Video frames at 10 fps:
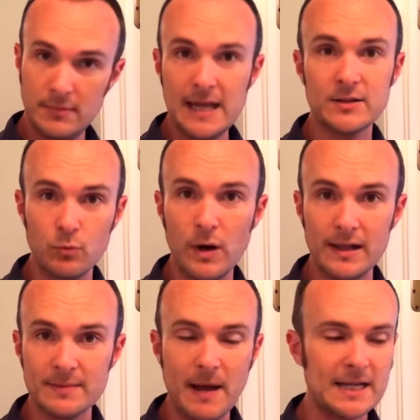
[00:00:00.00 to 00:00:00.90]
as
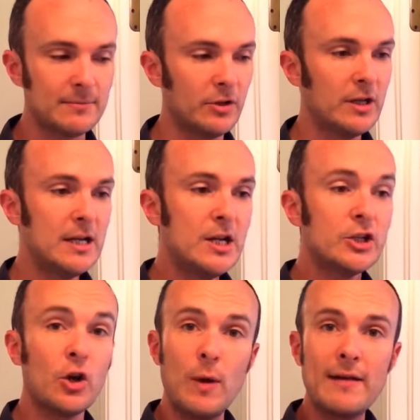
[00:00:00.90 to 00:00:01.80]
well as possible.
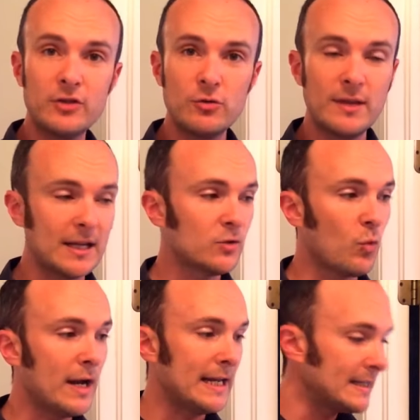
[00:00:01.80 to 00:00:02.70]
So we have two things.
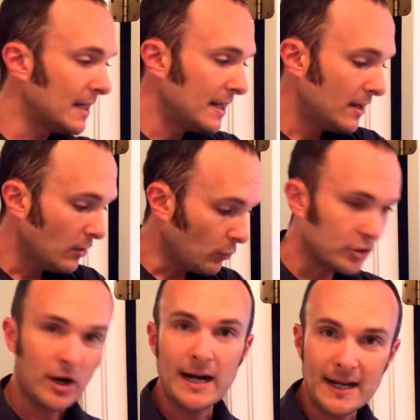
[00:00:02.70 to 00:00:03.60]
One is we
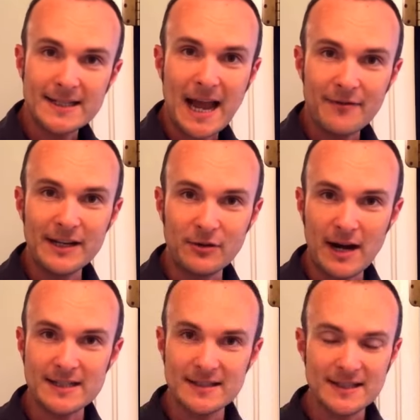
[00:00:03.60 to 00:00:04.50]
try not to have any
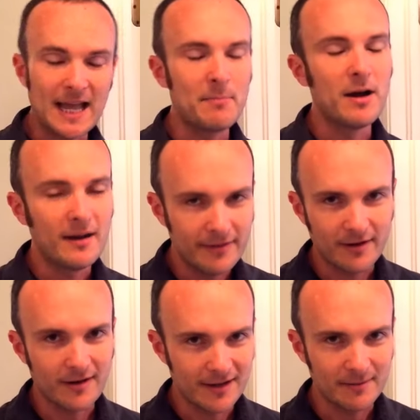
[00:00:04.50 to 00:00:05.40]
cracks in the slab.
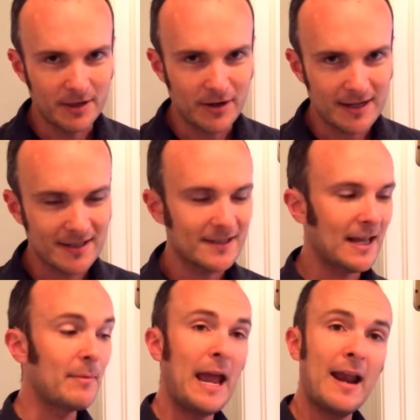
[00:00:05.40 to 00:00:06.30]
There are going to be cracks in the
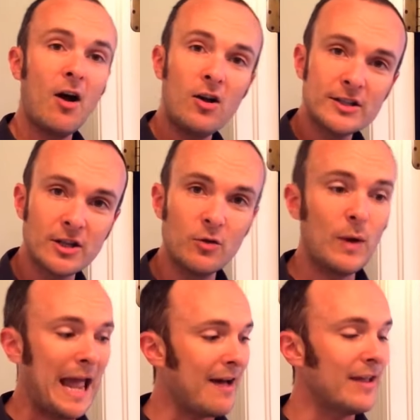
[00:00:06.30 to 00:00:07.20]
slab. And also,
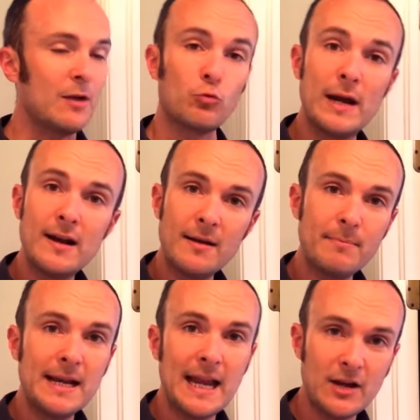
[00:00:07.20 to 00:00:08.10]
we have a radon
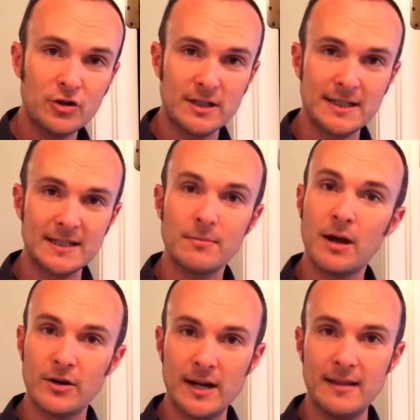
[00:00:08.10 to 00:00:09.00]
mitigation system
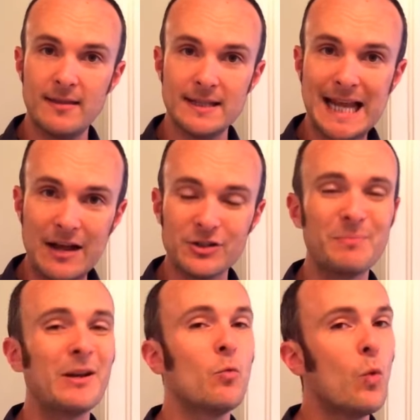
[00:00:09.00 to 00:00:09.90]
underneath this house,
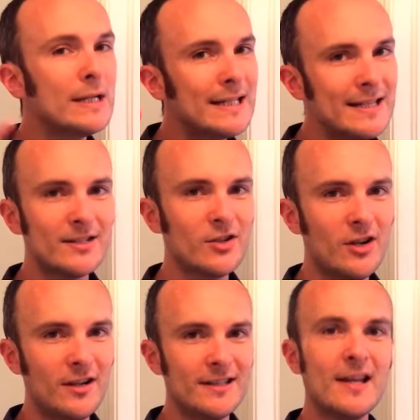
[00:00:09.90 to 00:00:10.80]
but it wasn't
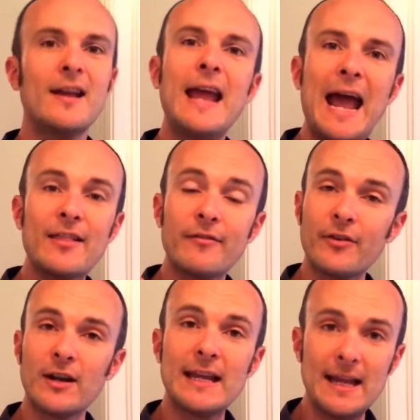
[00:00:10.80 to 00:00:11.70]
installed at the
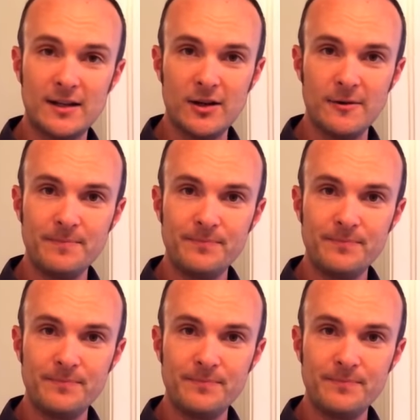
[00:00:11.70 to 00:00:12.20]
very get-go,